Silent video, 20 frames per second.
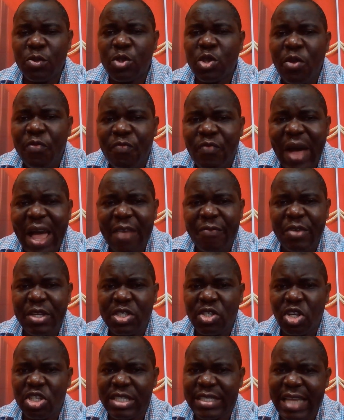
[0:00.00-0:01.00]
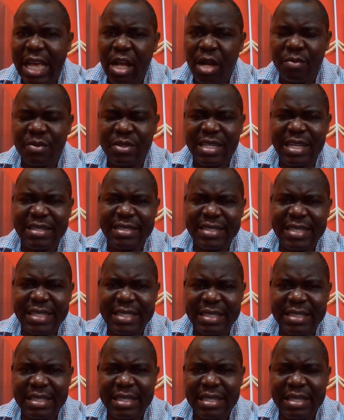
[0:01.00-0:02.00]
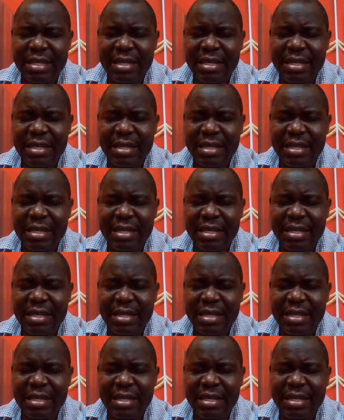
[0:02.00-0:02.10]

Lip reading: survive in such circumstances.